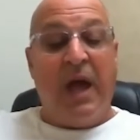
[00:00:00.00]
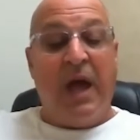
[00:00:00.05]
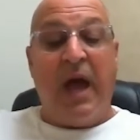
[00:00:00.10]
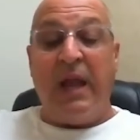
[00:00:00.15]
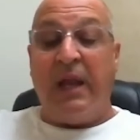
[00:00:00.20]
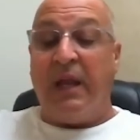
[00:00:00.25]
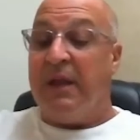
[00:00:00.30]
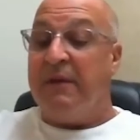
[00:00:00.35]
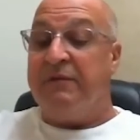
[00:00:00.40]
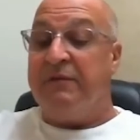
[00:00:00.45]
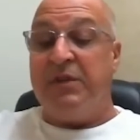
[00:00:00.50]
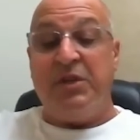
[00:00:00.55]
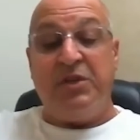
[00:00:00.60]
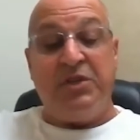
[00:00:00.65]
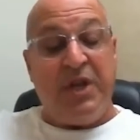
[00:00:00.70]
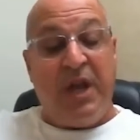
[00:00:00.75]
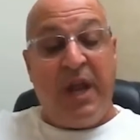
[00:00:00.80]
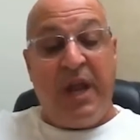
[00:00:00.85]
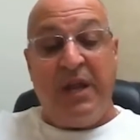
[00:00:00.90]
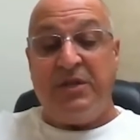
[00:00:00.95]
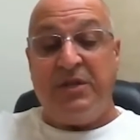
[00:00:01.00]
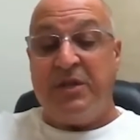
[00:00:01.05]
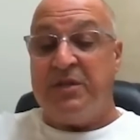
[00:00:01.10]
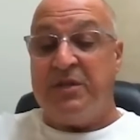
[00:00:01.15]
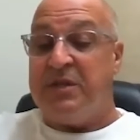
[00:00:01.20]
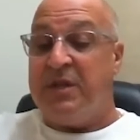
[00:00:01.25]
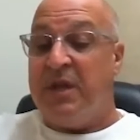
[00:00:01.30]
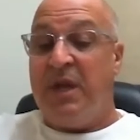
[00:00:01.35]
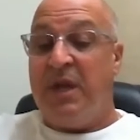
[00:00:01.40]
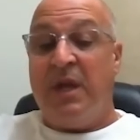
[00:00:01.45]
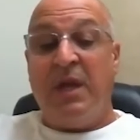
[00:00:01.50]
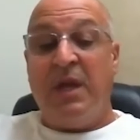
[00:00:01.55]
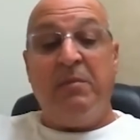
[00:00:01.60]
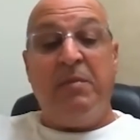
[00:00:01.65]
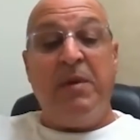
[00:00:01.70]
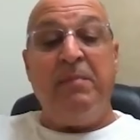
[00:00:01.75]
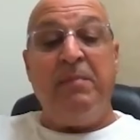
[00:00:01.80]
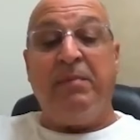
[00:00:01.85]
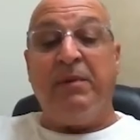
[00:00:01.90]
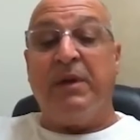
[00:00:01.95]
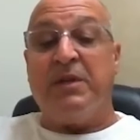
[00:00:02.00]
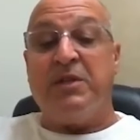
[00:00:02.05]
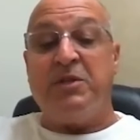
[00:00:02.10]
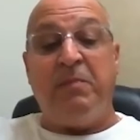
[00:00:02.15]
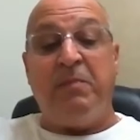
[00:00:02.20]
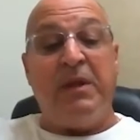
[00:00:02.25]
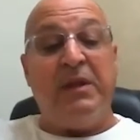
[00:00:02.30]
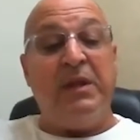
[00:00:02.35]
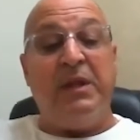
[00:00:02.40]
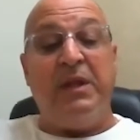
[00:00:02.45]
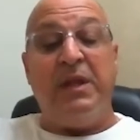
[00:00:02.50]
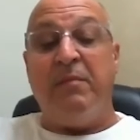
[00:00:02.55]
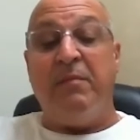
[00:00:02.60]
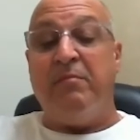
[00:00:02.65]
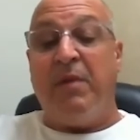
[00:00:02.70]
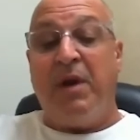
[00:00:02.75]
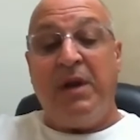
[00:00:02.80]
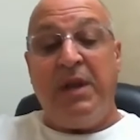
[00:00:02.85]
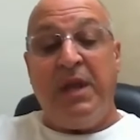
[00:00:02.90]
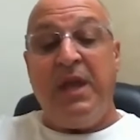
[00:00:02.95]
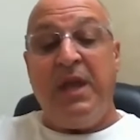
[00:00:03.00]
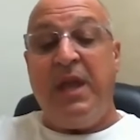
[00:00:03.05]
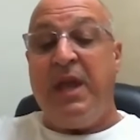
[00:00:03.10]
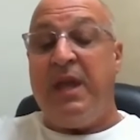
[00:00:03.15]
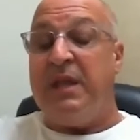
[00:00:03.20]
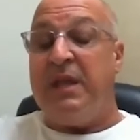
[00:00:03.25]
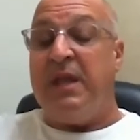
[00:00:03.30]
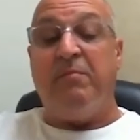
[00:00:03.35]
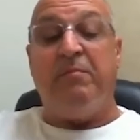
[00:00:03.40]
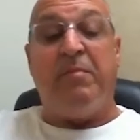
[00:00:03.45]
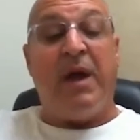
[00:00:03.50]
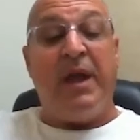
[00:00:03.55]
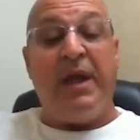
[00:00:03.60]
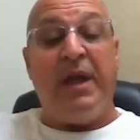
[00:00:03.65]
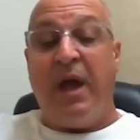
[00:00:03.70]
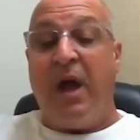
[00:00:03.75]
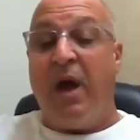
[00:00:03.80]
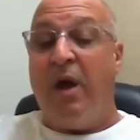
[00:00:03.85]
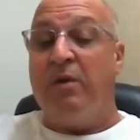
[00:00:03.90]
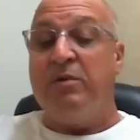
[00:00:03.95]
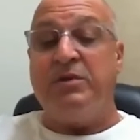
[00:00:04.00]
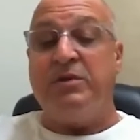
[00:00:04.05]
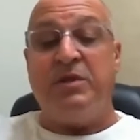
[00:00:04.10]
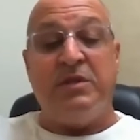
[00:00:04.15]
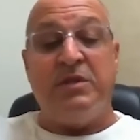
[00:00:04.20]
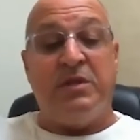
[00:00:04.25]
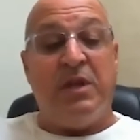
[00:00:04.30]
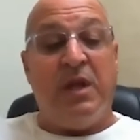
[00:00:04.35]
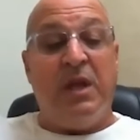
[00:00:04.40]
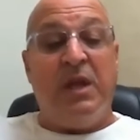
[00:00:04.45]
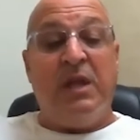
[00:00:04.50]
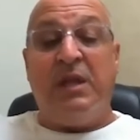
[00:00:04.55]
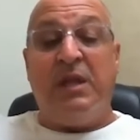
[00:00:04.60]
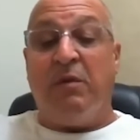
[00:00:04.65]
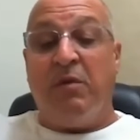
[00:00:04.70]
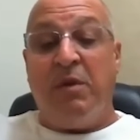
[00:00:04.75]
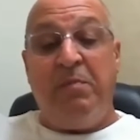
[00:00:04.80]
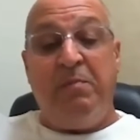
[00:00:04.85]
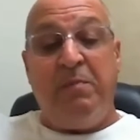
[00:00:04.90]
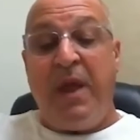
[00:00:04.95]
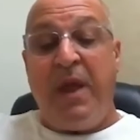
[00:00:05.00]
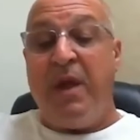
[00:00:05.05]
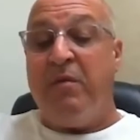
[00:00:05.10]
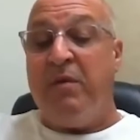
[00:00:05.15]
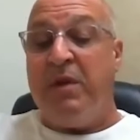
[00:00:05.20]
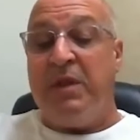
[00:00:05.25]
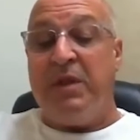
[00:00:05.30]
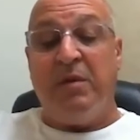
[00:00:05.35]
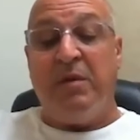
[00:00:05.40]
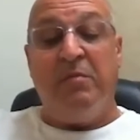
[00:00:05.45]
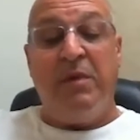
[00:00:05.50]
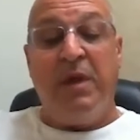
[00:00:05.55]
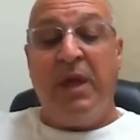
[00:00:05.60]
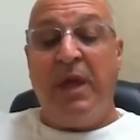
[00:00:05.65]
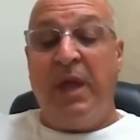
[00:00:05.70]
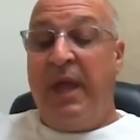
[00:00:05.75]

I love the changes. People are expending their money here. They're buying houses. They're repairing them.